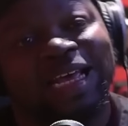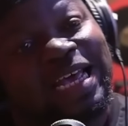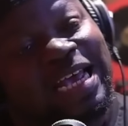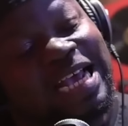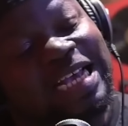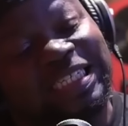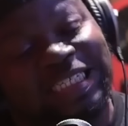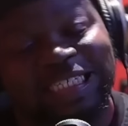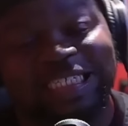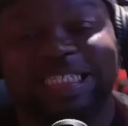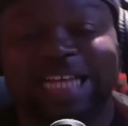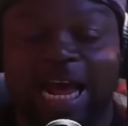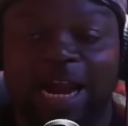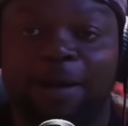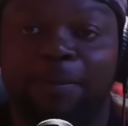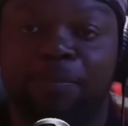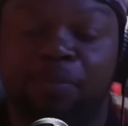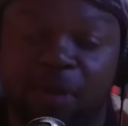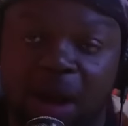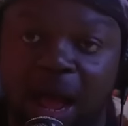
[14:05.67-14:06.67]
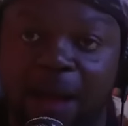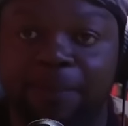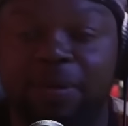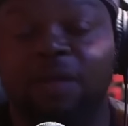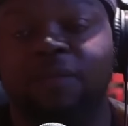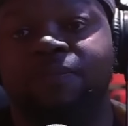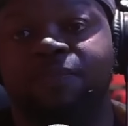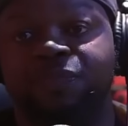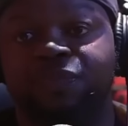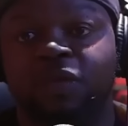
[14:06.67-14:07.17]
Is this not a
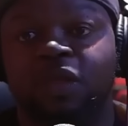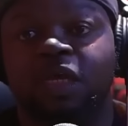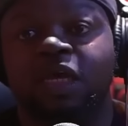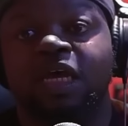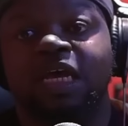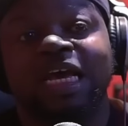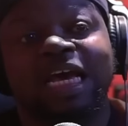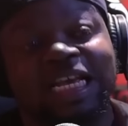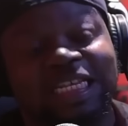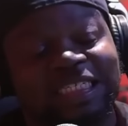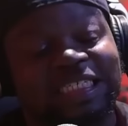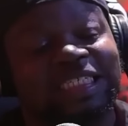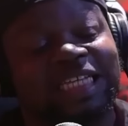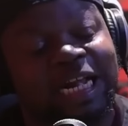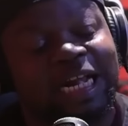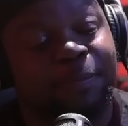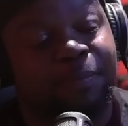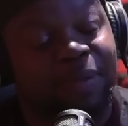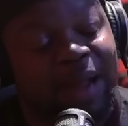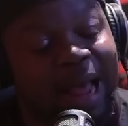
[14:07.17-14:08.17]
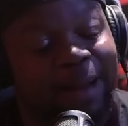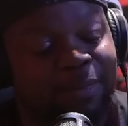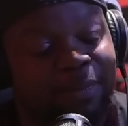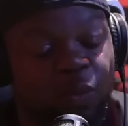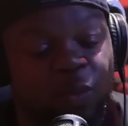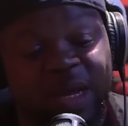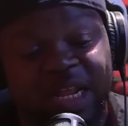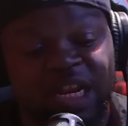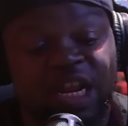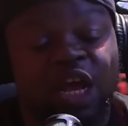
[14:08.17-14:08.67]
problem? Is this not a problem
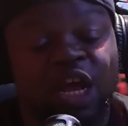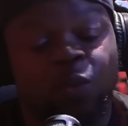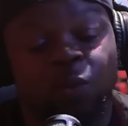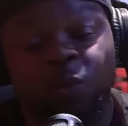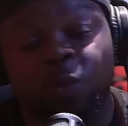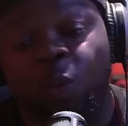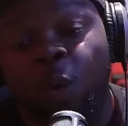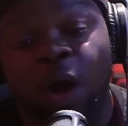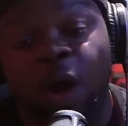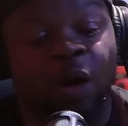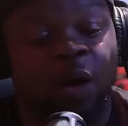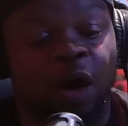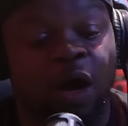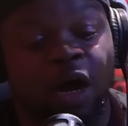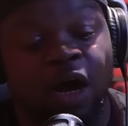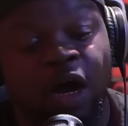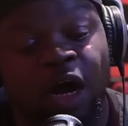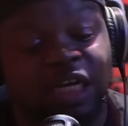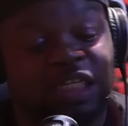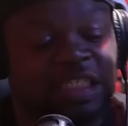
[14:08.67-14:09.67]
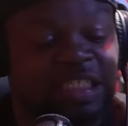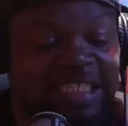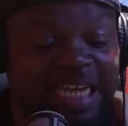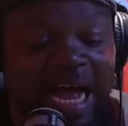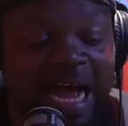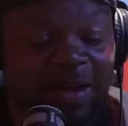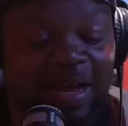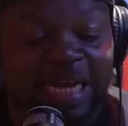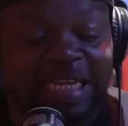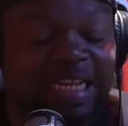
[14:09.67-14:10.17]
when a, a, a,
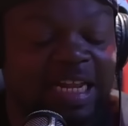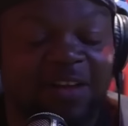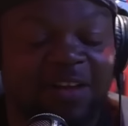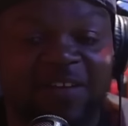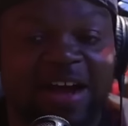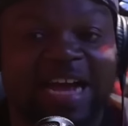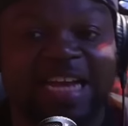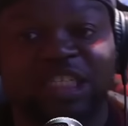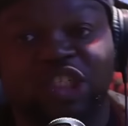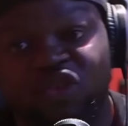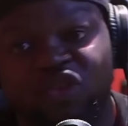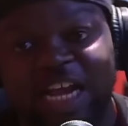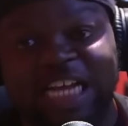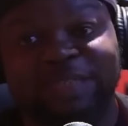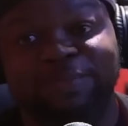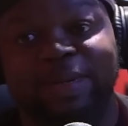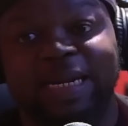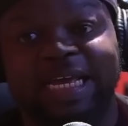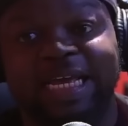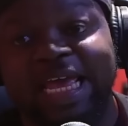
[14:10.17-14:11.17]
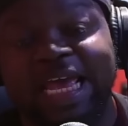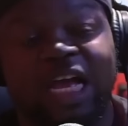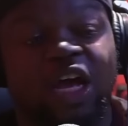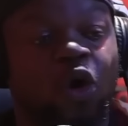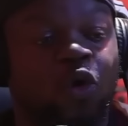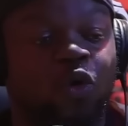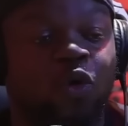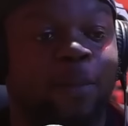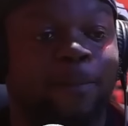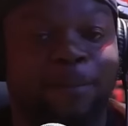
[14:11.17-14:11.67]
child can identify as trans, but they can't go
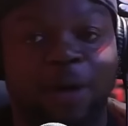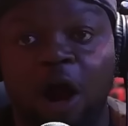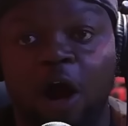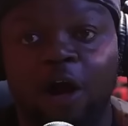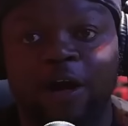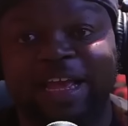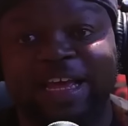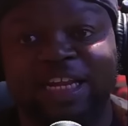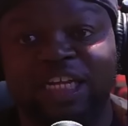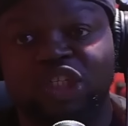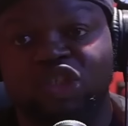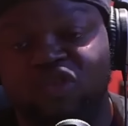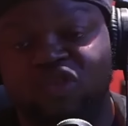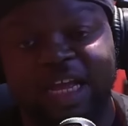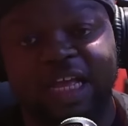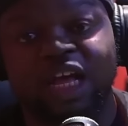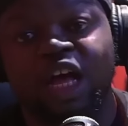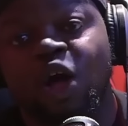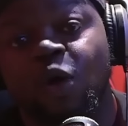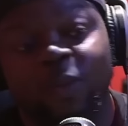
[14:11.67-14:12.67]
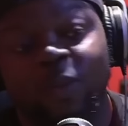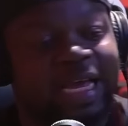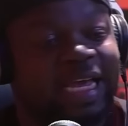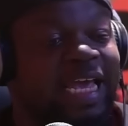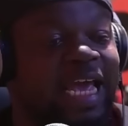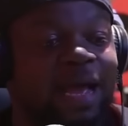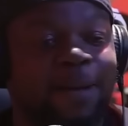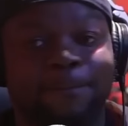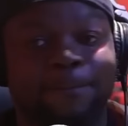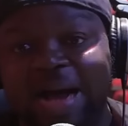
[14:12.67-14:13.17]
to a bar and get a drink, or they
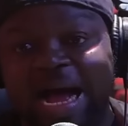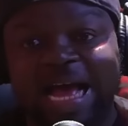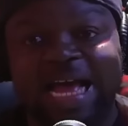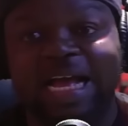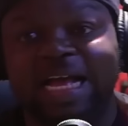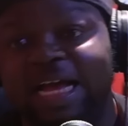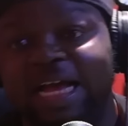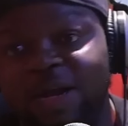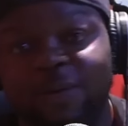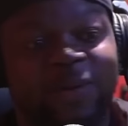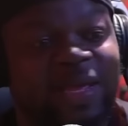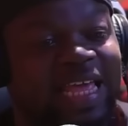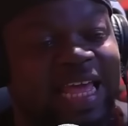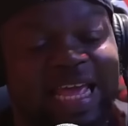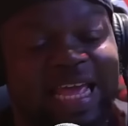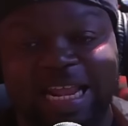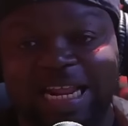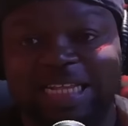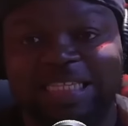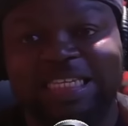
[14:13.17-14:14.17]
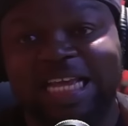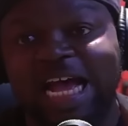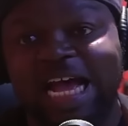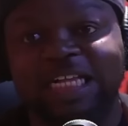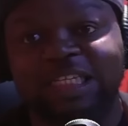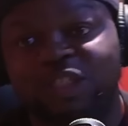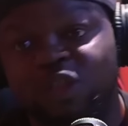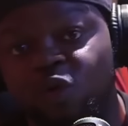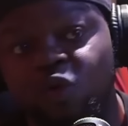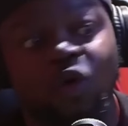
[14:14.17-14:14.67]
can't buy a gun, we can't get a
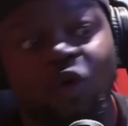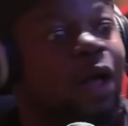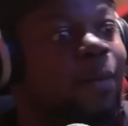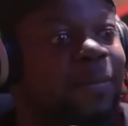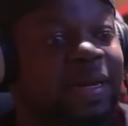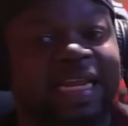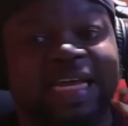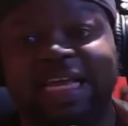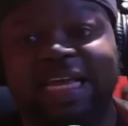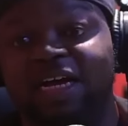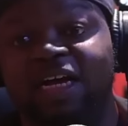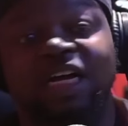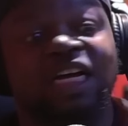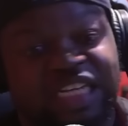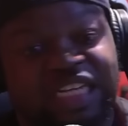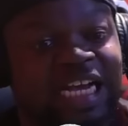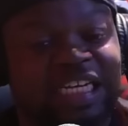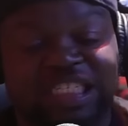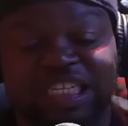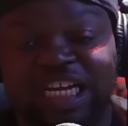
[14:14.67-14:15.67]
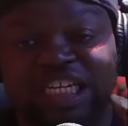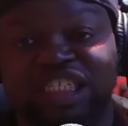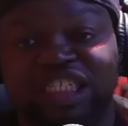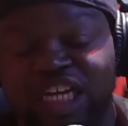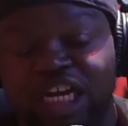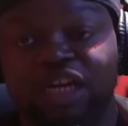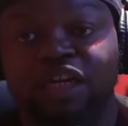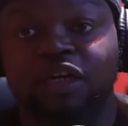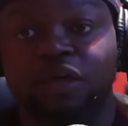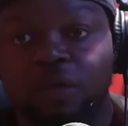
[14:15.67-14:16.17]
tattoo, but they can change their
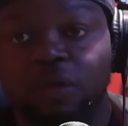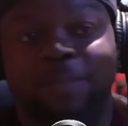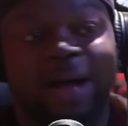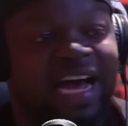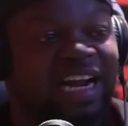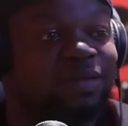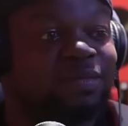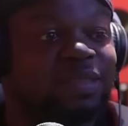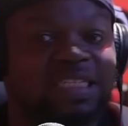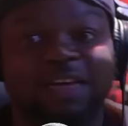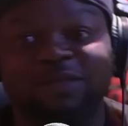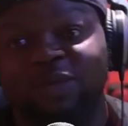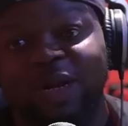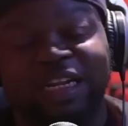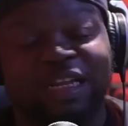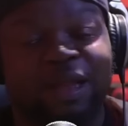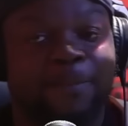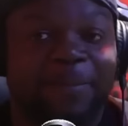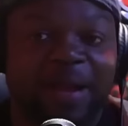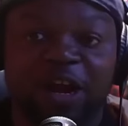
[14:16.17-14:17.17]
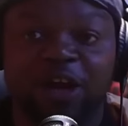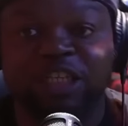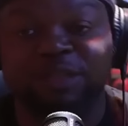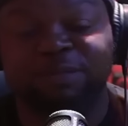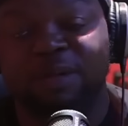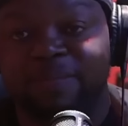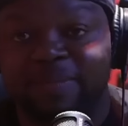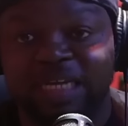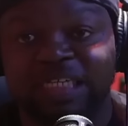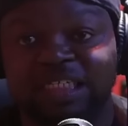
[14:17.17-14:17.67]
gender by themselves without their parents'
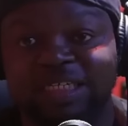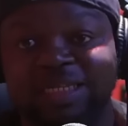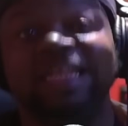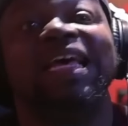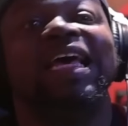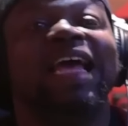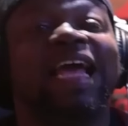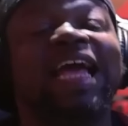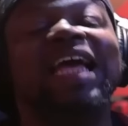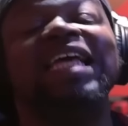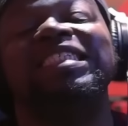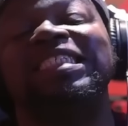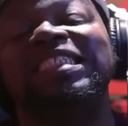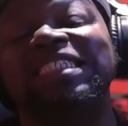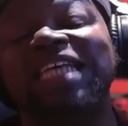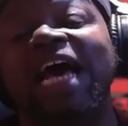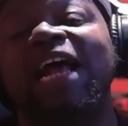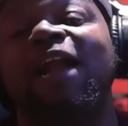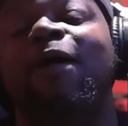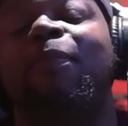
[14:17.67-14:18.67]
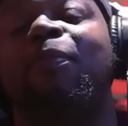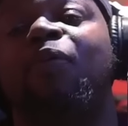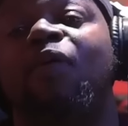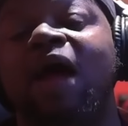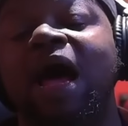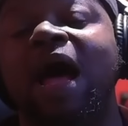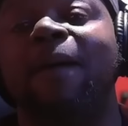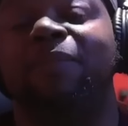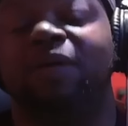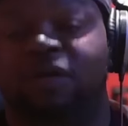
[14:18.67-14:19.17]
permission? Is this not a
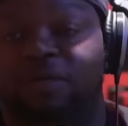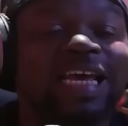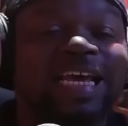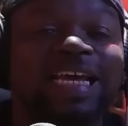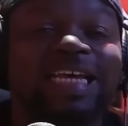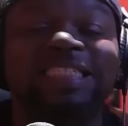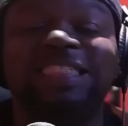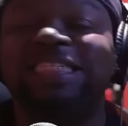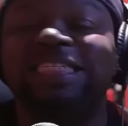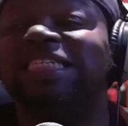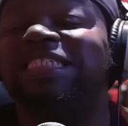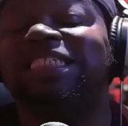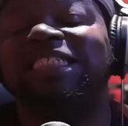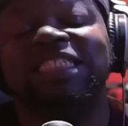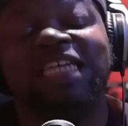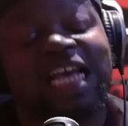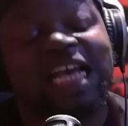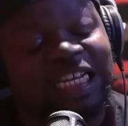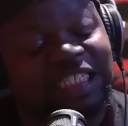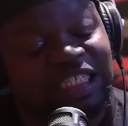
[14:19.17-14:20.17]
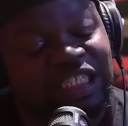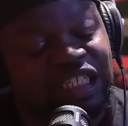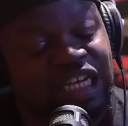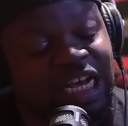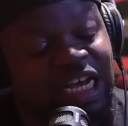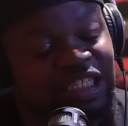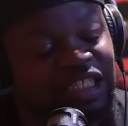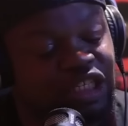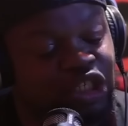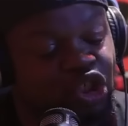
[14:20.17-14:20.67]
problem? Is this is
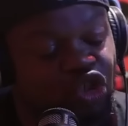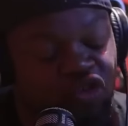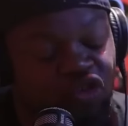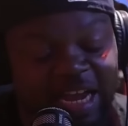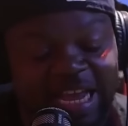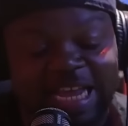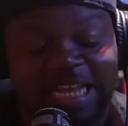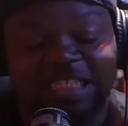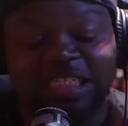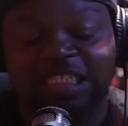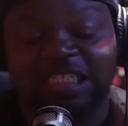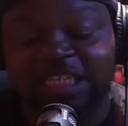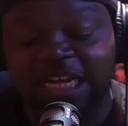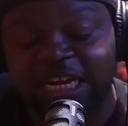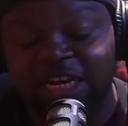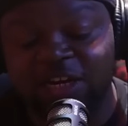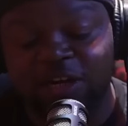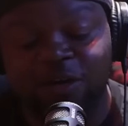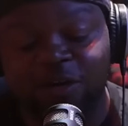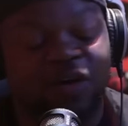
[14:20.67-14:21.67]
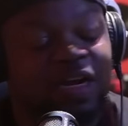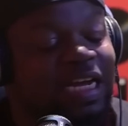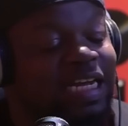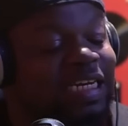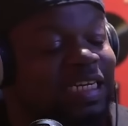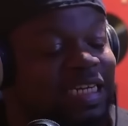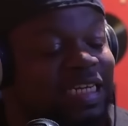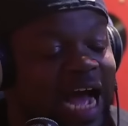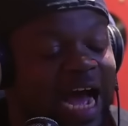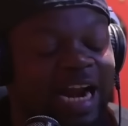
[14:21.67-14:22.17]
is the transgender
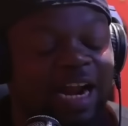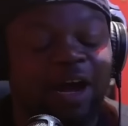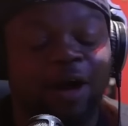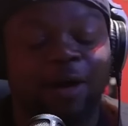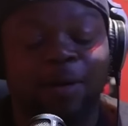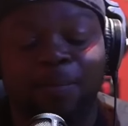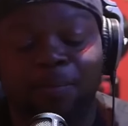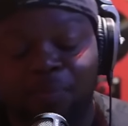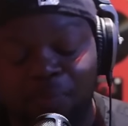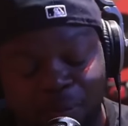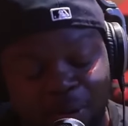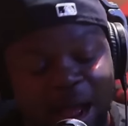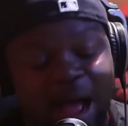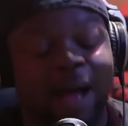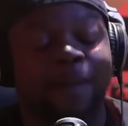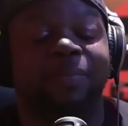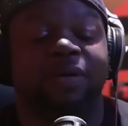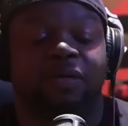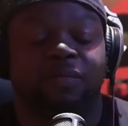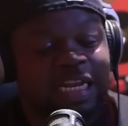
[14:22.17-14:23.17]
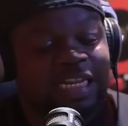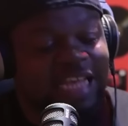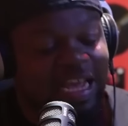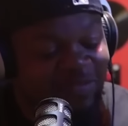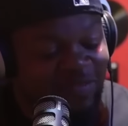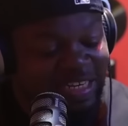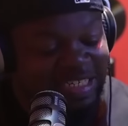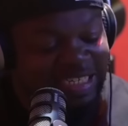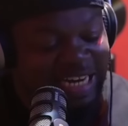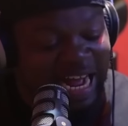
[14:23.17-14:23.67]
not a problem? They
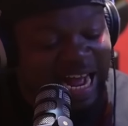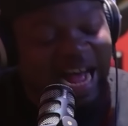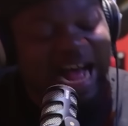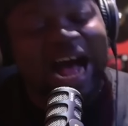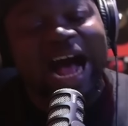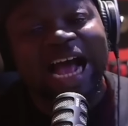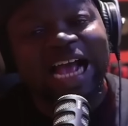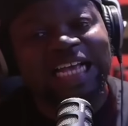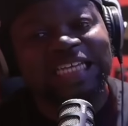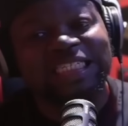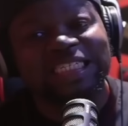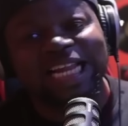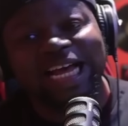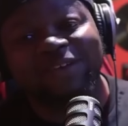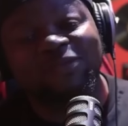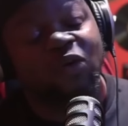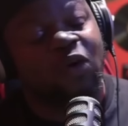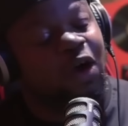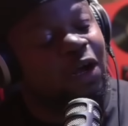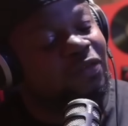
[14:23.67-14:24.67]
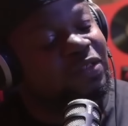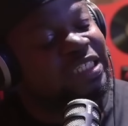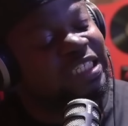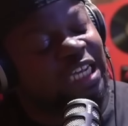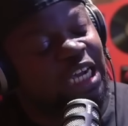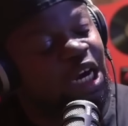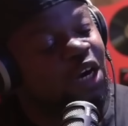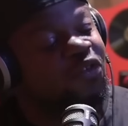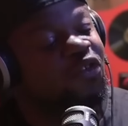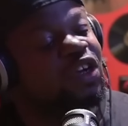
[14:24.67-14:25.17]
reached the highest level of
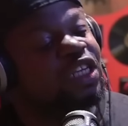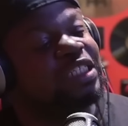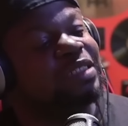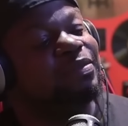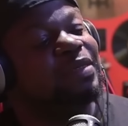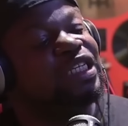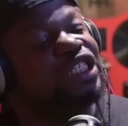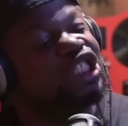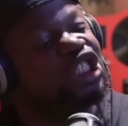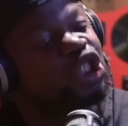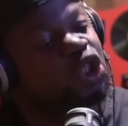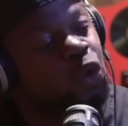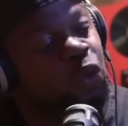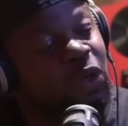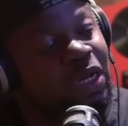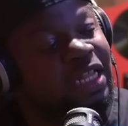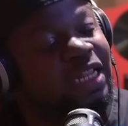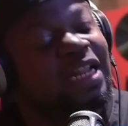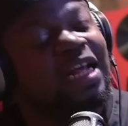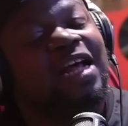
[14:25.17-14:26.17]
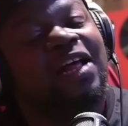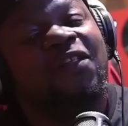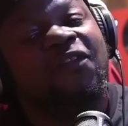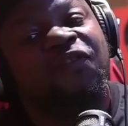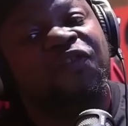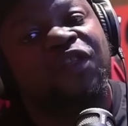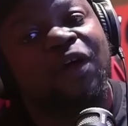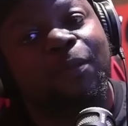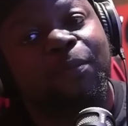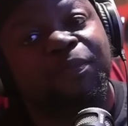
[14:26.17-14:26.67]
terrorism is shooting
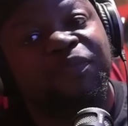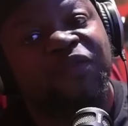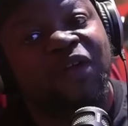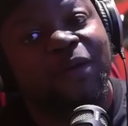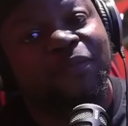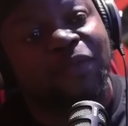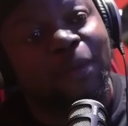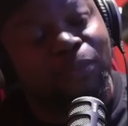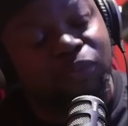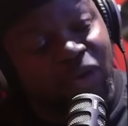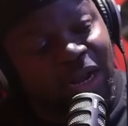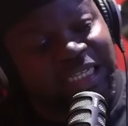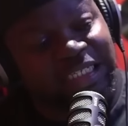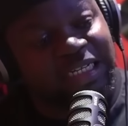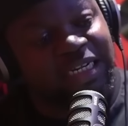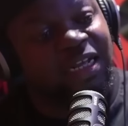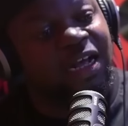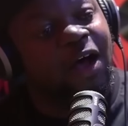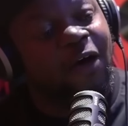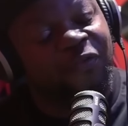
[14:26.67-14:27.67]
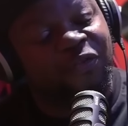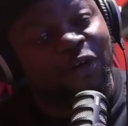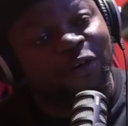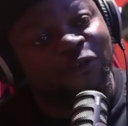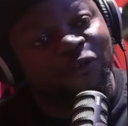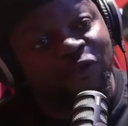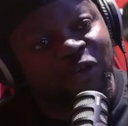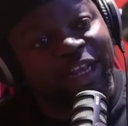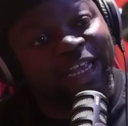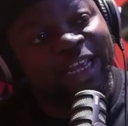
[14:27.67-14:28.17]
the, the, the president of the
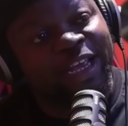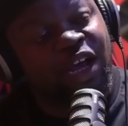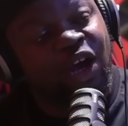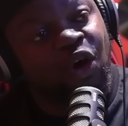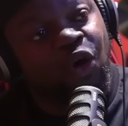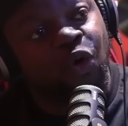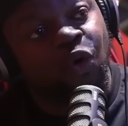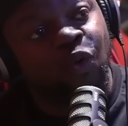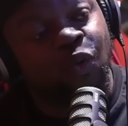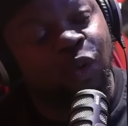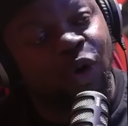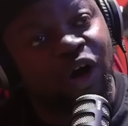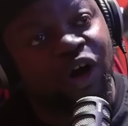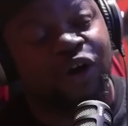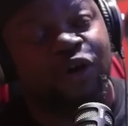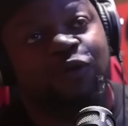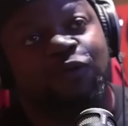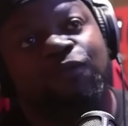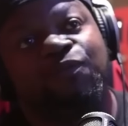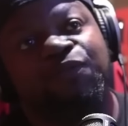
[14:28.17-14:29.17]
free world.